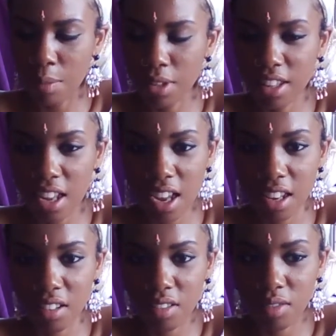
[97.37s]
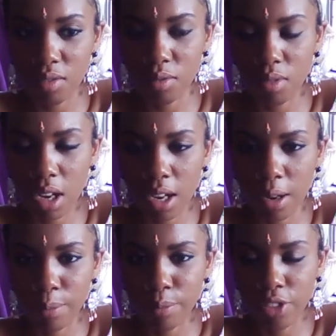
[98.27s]
It's not
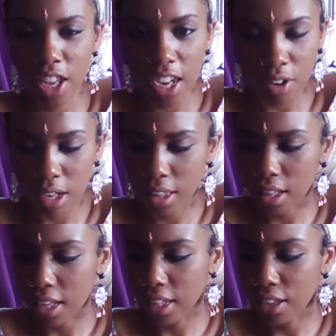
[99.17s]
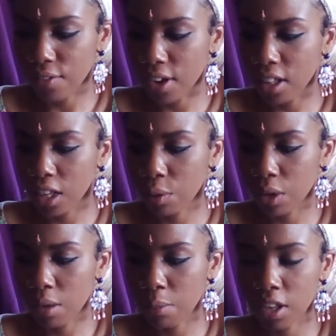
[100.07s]
thick or anything like that. It's very
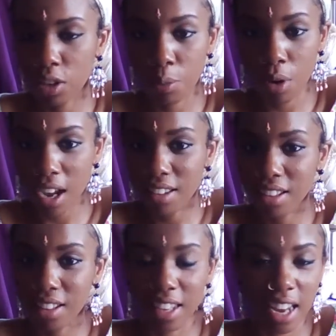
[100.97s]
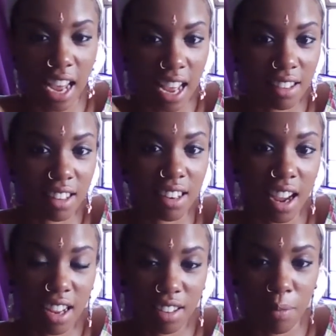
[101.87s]
liquidy, but surprisingly it has a
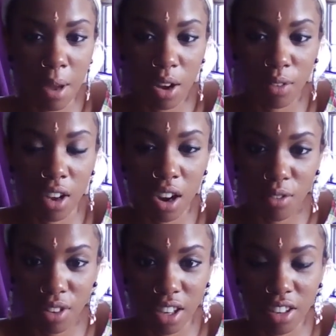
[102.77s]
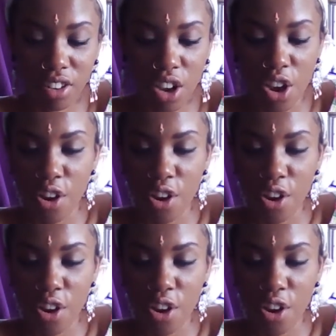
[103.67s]
nice amount of coverage.